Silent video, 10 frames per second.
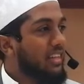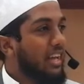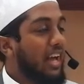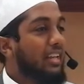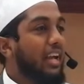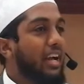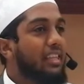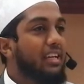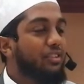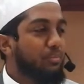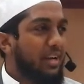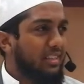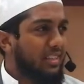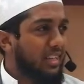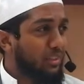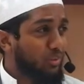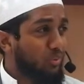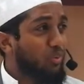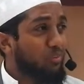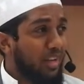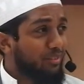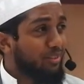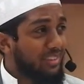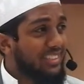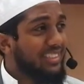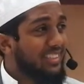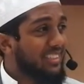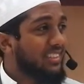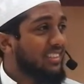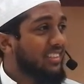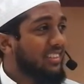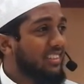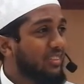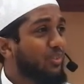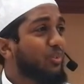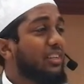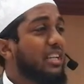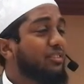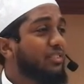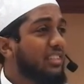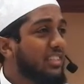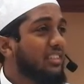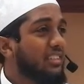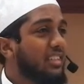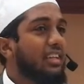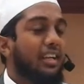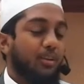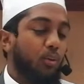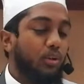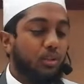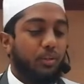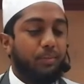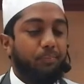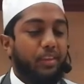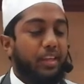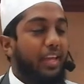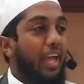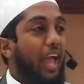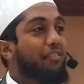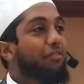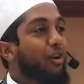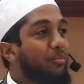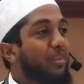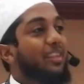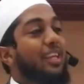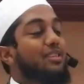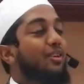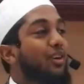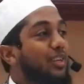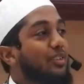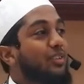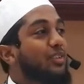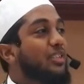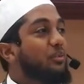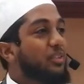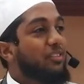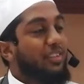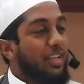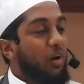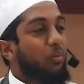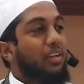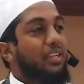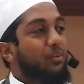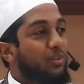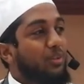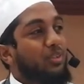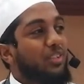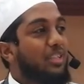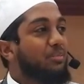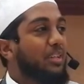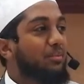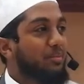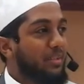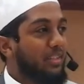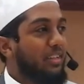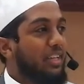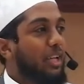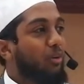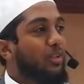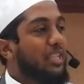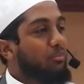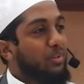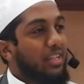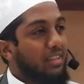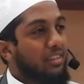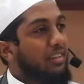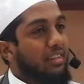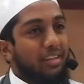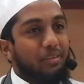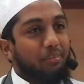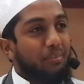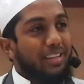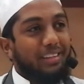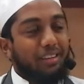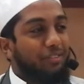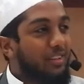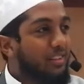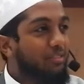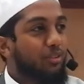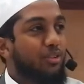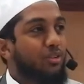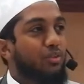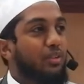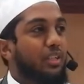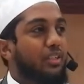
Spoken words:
Alihada jama'atana, did you call me out for this? Did you call us out for this? And he walks away. And from that, as long as Rasulullah was giving da'wah, he was Rasulullah's enemy. He was someone that made difficulty for Rasulullah.